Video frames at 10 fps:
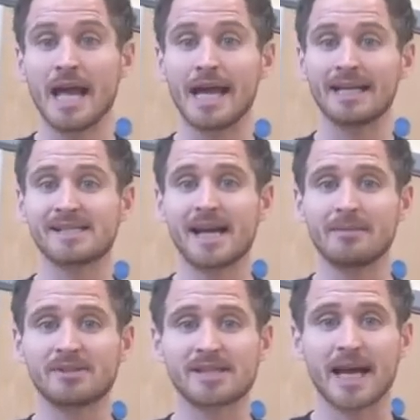His
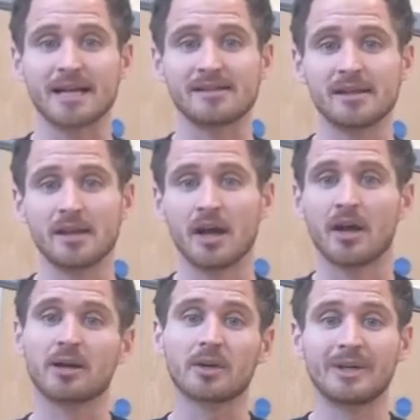name's Des,
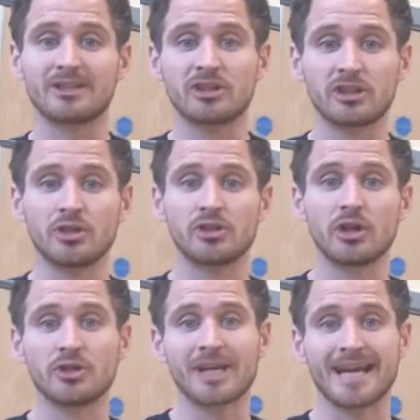and I'm going to introduce
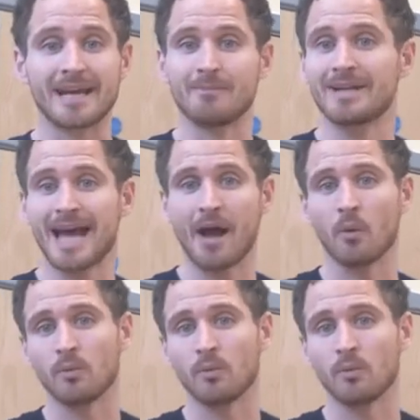you to him now.